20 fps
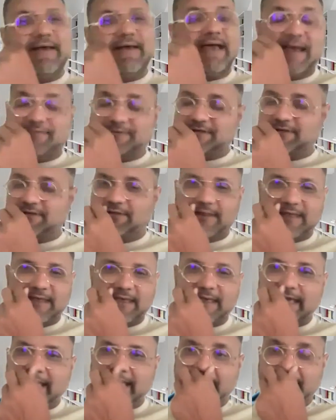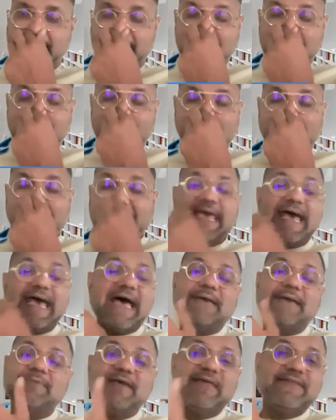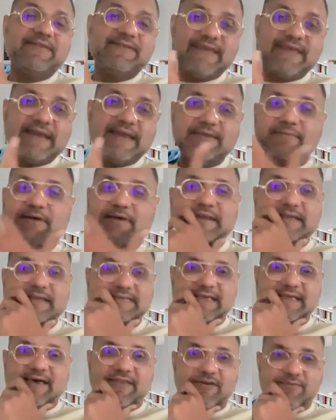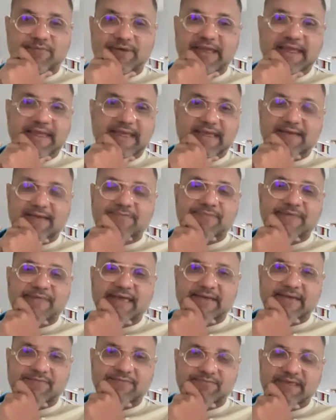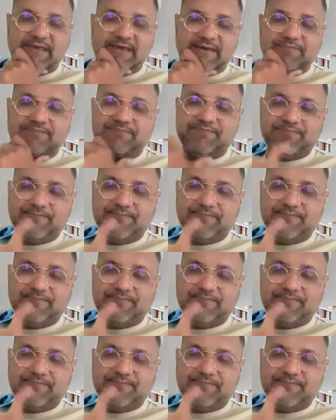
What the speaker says: absolutely. Yeah. And sentiment is the other big, the